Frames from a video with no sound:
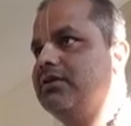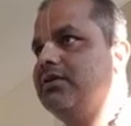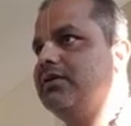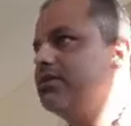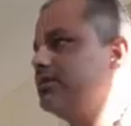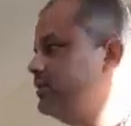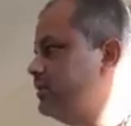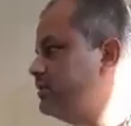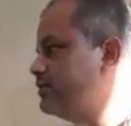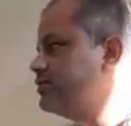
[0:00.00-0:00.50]

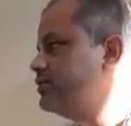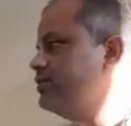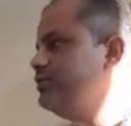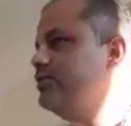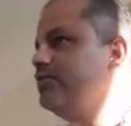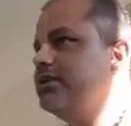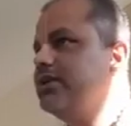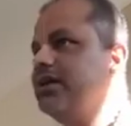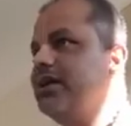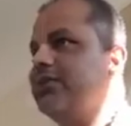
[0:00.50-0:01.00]
it is also
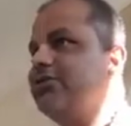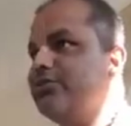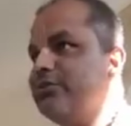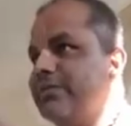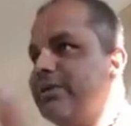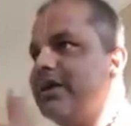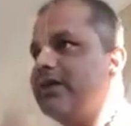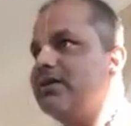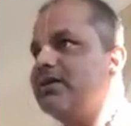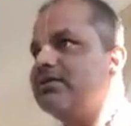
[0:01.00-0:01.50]
known and to
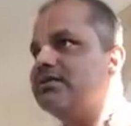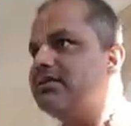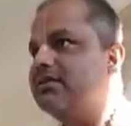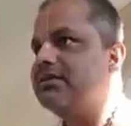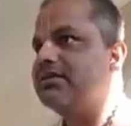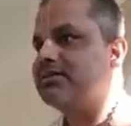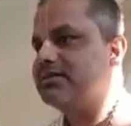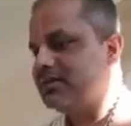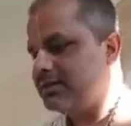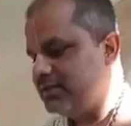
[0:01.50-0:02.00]
make us
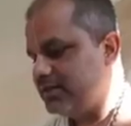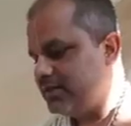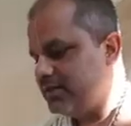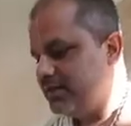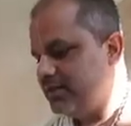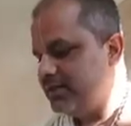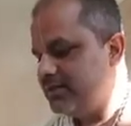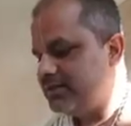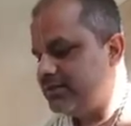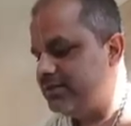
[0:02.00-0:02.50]
understand that
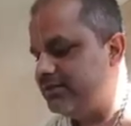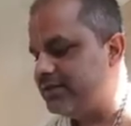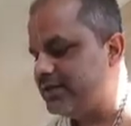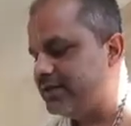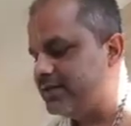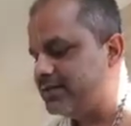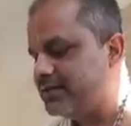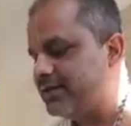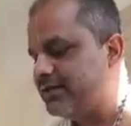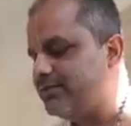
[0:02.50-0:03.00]
he has given
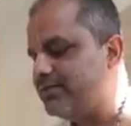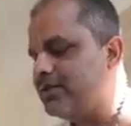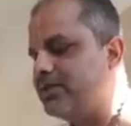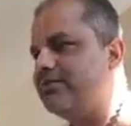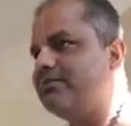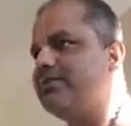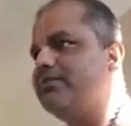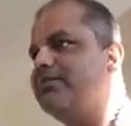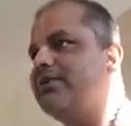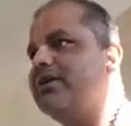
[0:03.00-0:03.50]
example
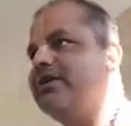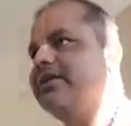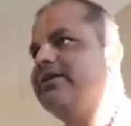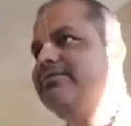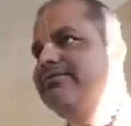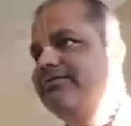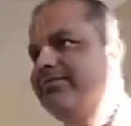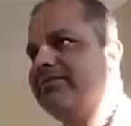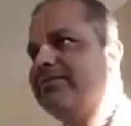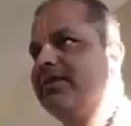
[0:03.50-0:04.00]
of the body
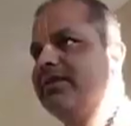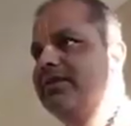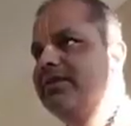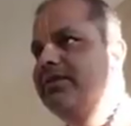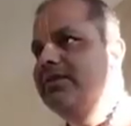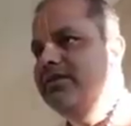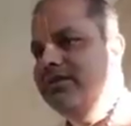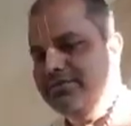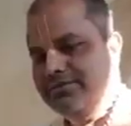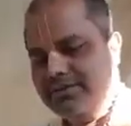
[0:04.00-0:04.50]

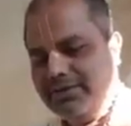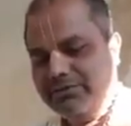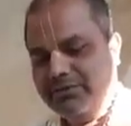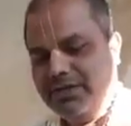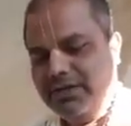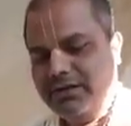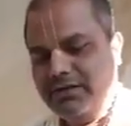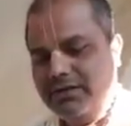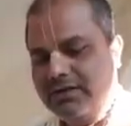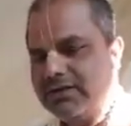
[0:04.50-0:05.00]
if
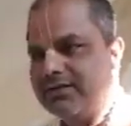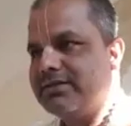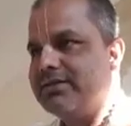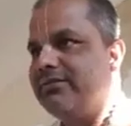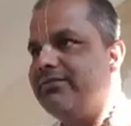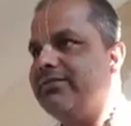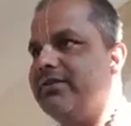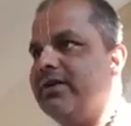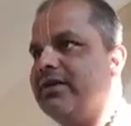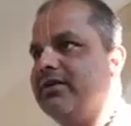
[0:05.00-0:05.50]
something hurts
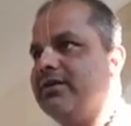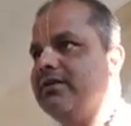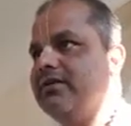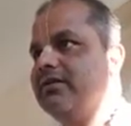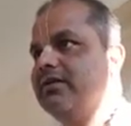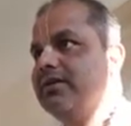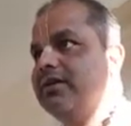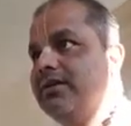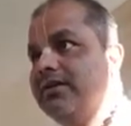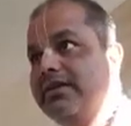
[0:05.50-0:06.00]
somewhere
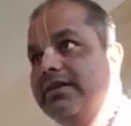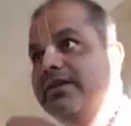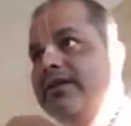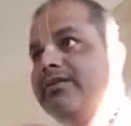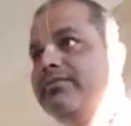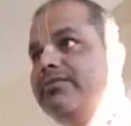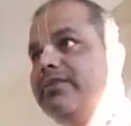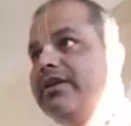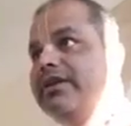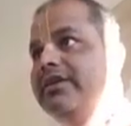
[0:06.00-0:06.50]
the
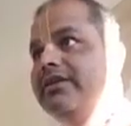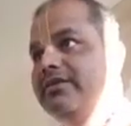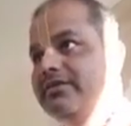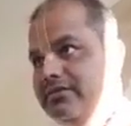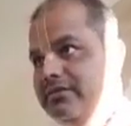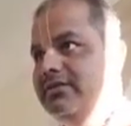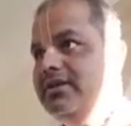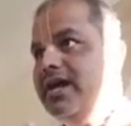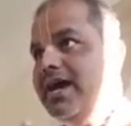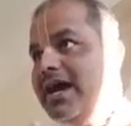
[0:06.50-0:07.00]
embodied
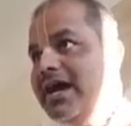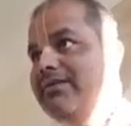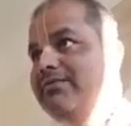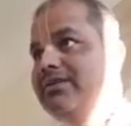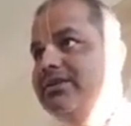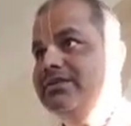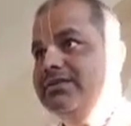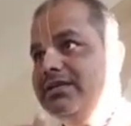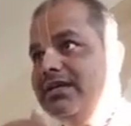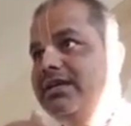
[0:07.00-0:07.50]
i am
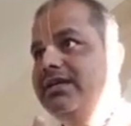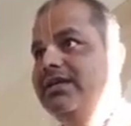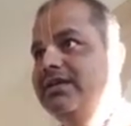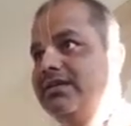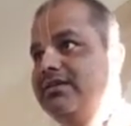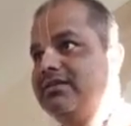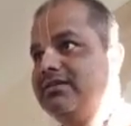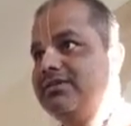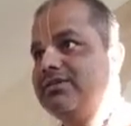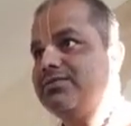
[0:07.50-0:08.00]

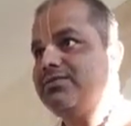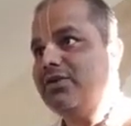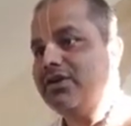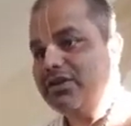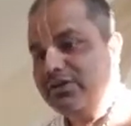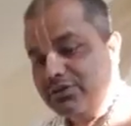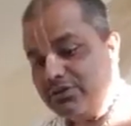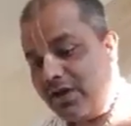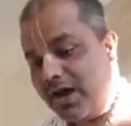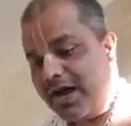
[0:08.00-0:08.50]
residing in this
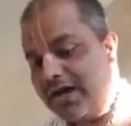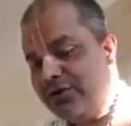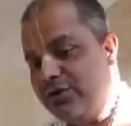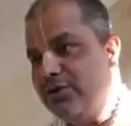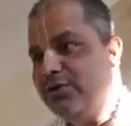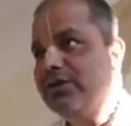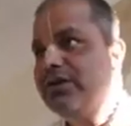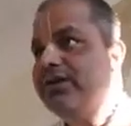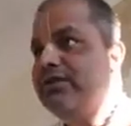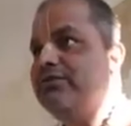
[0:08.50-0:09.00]
body so i
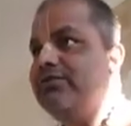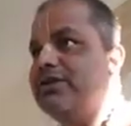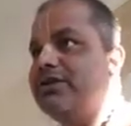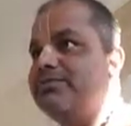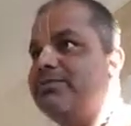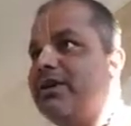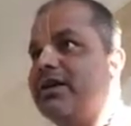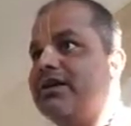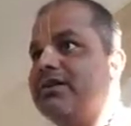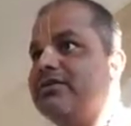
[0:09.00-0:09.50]
know in
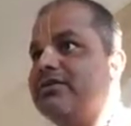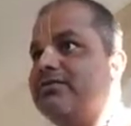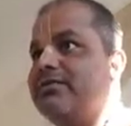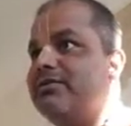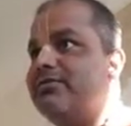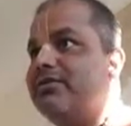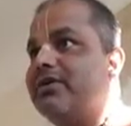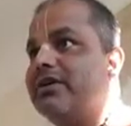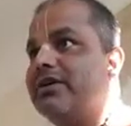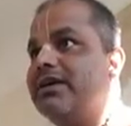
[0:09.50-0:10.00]
which part of
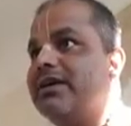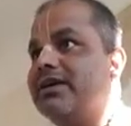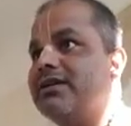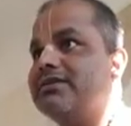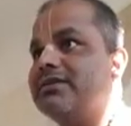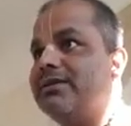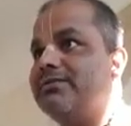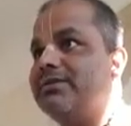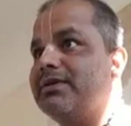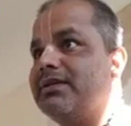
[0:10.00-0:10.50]
the body
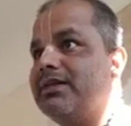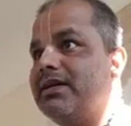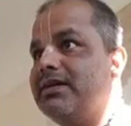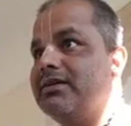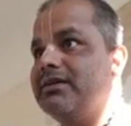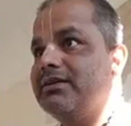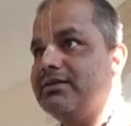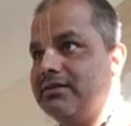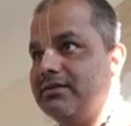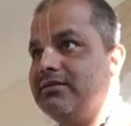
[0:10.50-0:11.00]
has happened
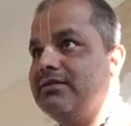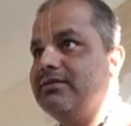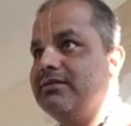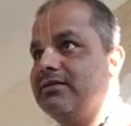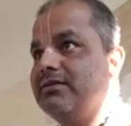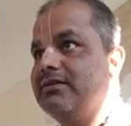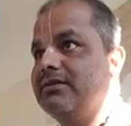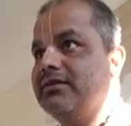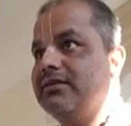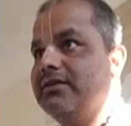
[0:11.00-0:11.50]
that
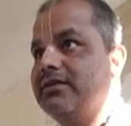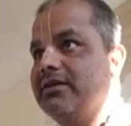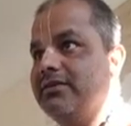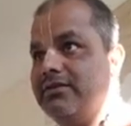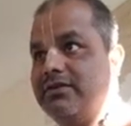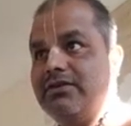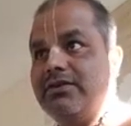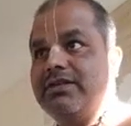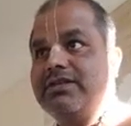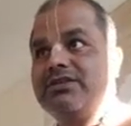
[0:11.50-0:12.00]

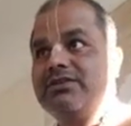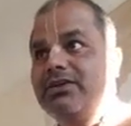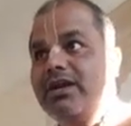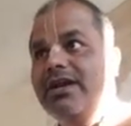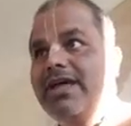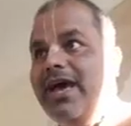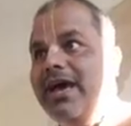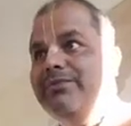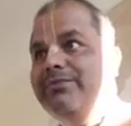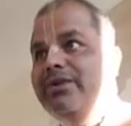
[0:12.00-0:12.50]
even though it's
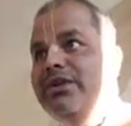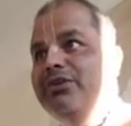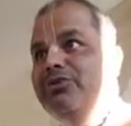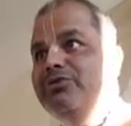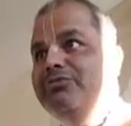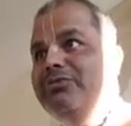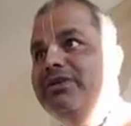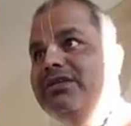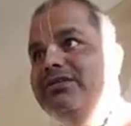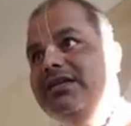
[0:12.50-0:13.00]
not happening
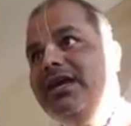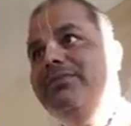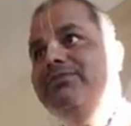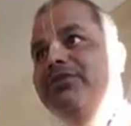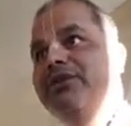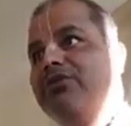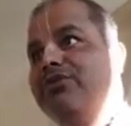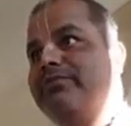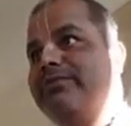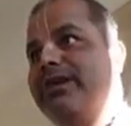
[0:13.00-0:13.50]
to me it's
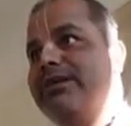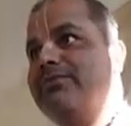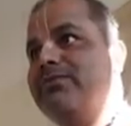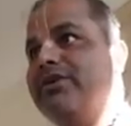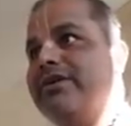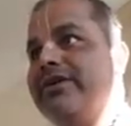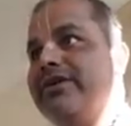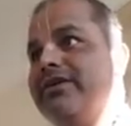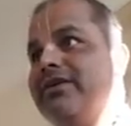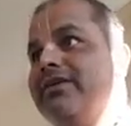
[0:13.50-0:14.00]
happening to my
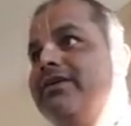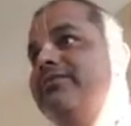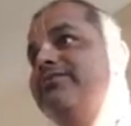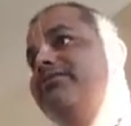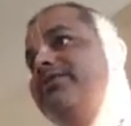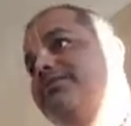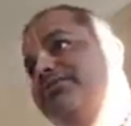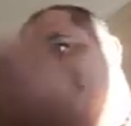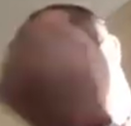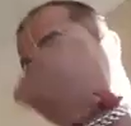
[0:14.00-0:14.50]
body
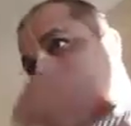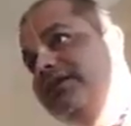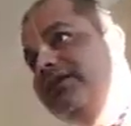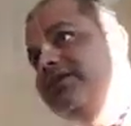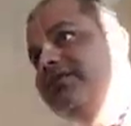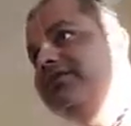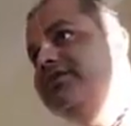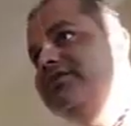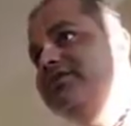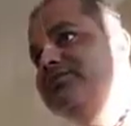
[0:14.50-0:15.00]
but being
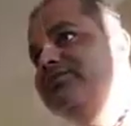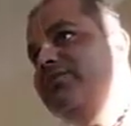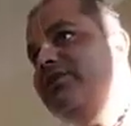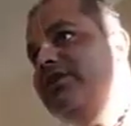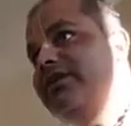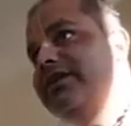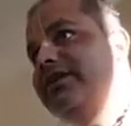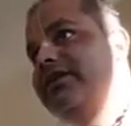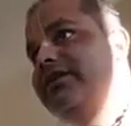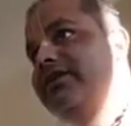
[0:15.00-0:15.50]
in this
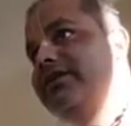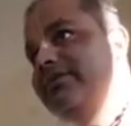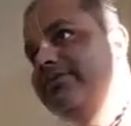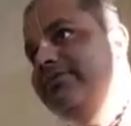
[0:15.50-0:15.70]
body